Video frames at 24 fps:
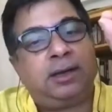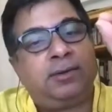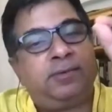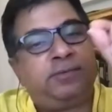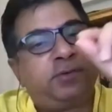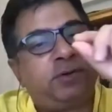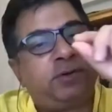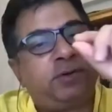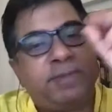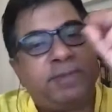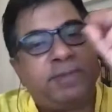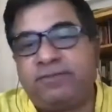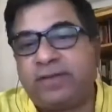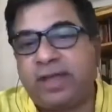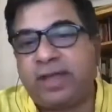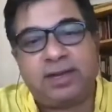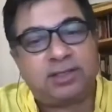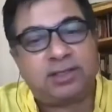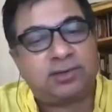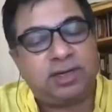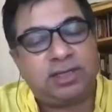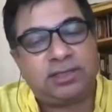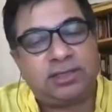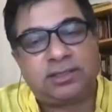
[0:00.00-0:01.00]
for
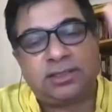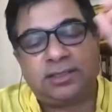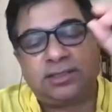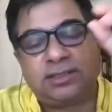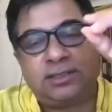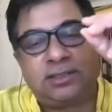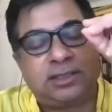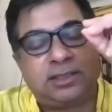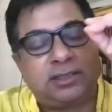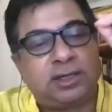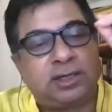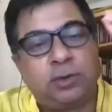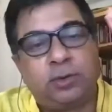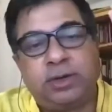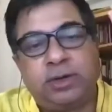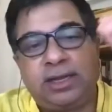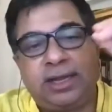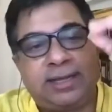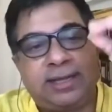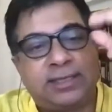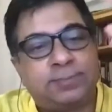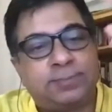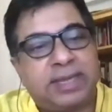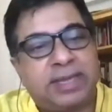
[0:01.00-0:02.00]
various reasons, including
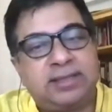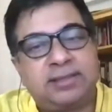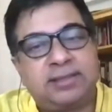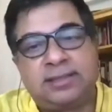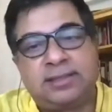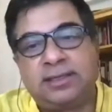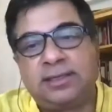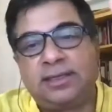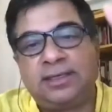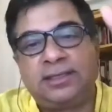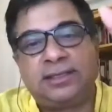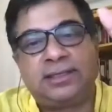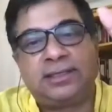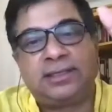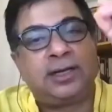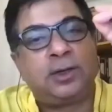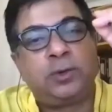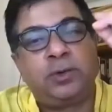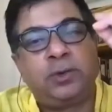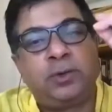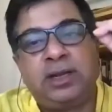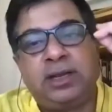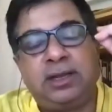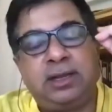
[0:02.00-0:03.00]
expenses,
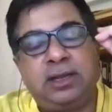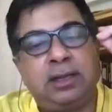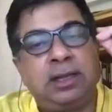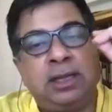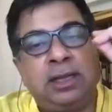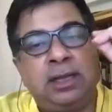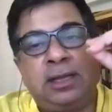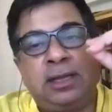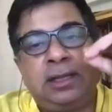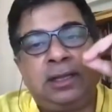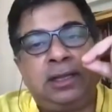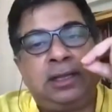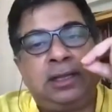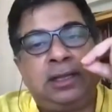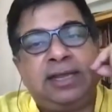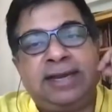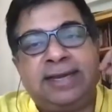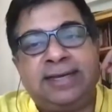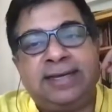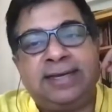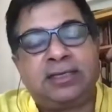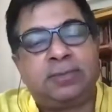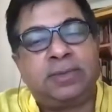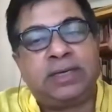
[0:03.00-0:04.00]
including
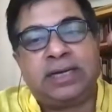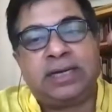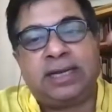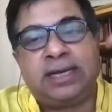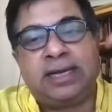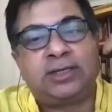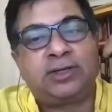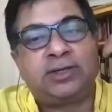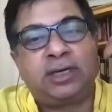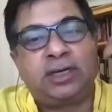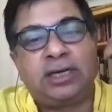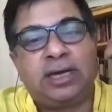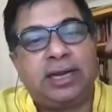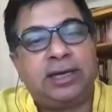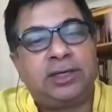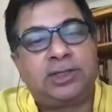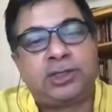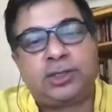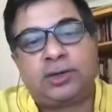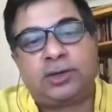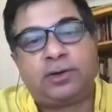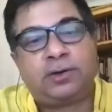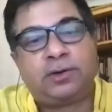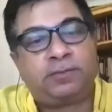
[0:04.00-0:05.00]
the intimidatory
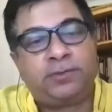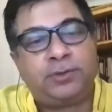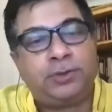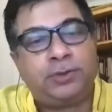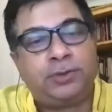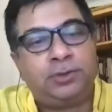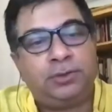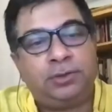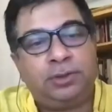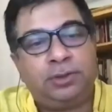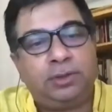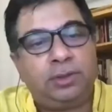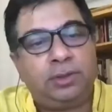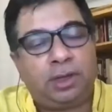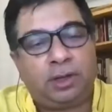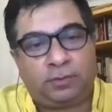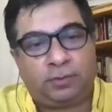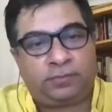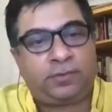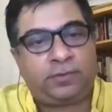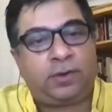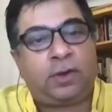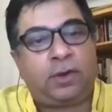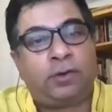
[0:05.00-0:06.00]
nature of
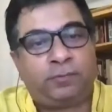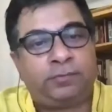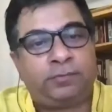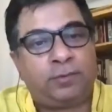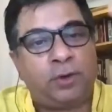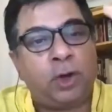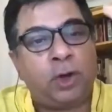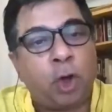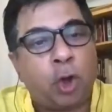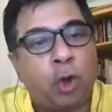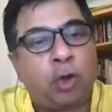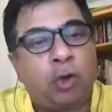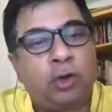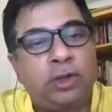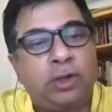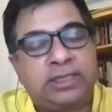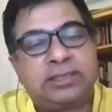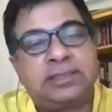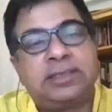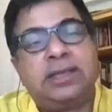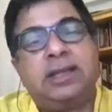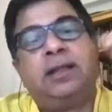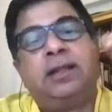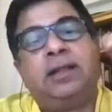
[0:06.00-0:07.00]
law
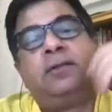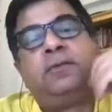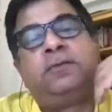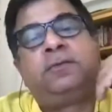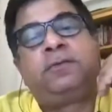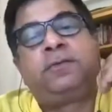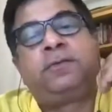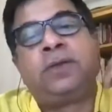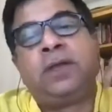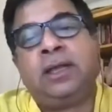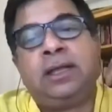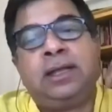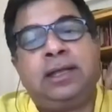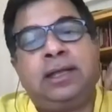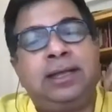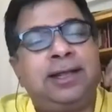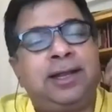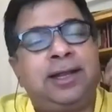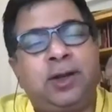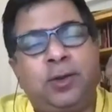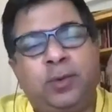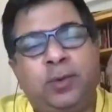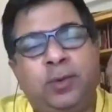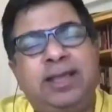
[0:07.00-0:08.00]
itself,
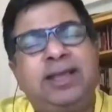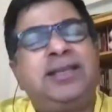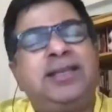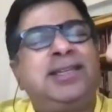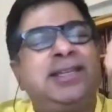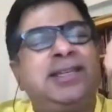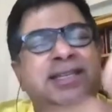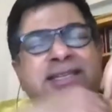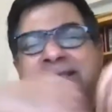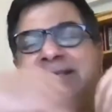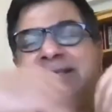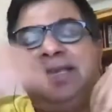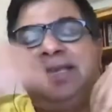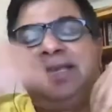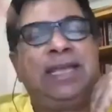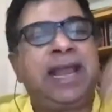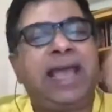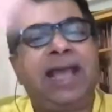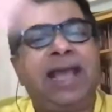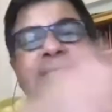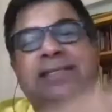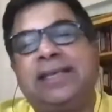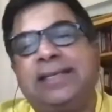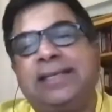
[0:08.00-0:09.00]
including just the
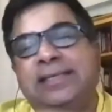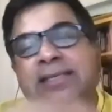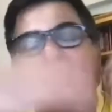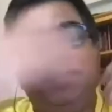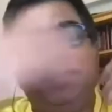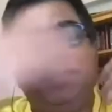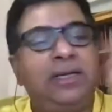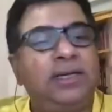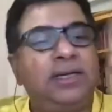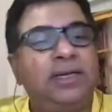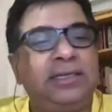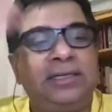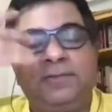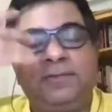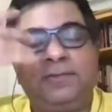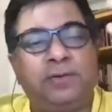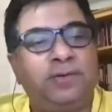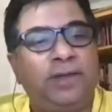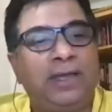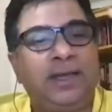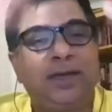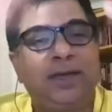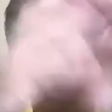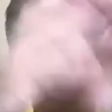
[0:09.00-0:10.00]
inaccessibility for
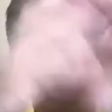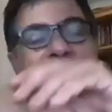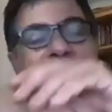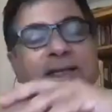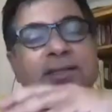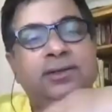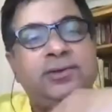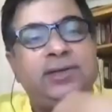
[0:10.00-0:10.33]
various other